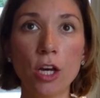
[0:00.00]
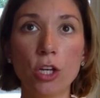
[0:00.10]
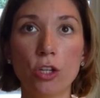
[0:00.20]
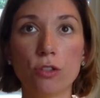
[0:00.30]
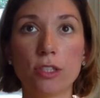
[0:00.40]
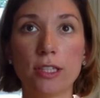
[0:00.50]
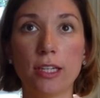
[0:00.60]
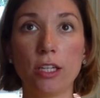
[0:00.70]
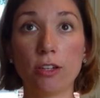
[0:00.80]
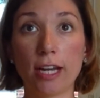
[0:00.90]
used the
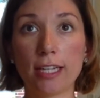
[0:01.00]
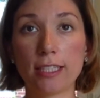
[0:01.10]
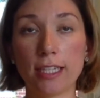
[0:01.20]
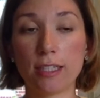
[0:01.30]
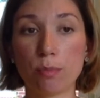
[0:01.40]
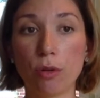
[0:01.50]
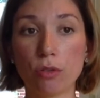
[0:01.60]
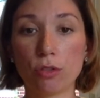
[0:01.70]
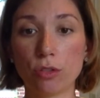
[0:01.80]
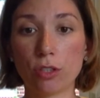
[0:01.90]
United States
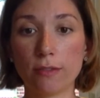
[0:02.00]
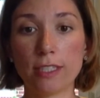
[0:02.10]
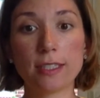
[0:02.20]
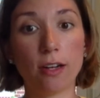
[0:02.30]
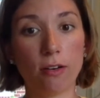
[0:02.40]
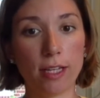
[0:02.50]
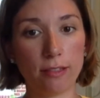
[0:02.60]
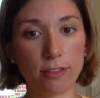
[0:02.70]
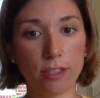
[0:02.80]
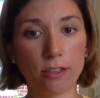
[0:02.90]
Postal Service. Oh, I live
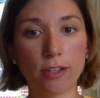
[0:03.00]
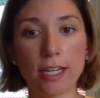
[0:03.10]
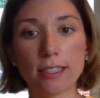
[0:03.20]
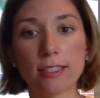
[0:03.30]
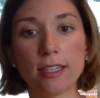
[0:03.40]
in the US.